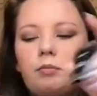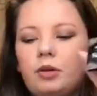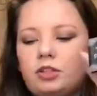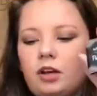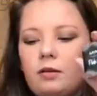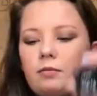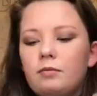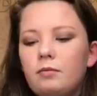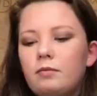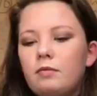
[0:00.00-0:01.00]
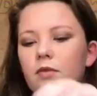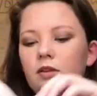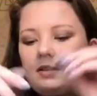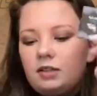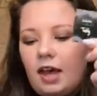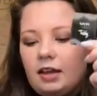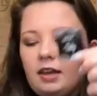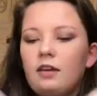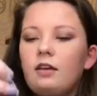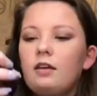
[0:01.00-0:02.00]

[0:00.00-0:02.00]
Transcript: Push Up, Teddy,